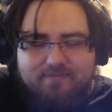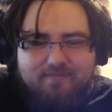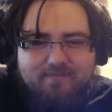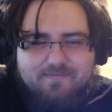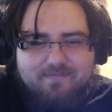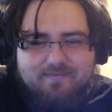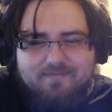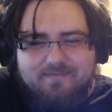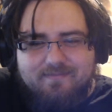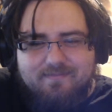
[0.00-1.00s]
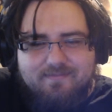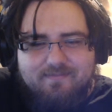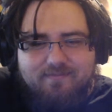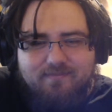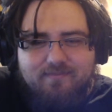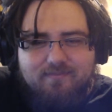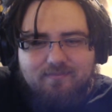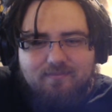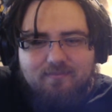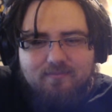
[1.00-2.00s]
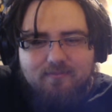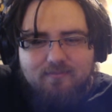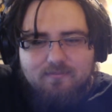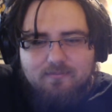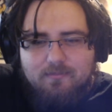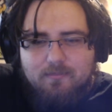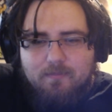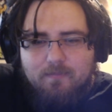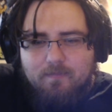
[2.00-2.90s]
(silence)